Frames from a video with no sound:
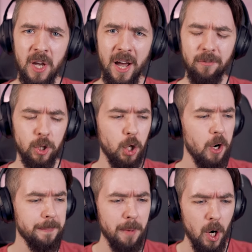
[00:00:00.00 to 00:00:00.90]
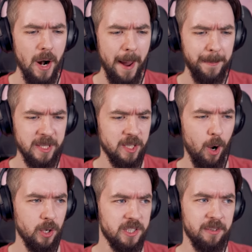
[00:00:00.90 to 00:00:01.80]
and record more
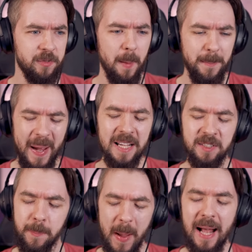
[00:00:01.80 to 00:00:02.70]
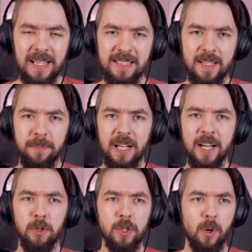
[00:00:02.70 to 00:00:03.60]
episodes of the best battle
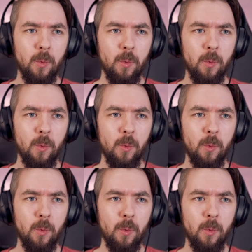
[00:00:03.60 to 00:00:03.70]
simulator the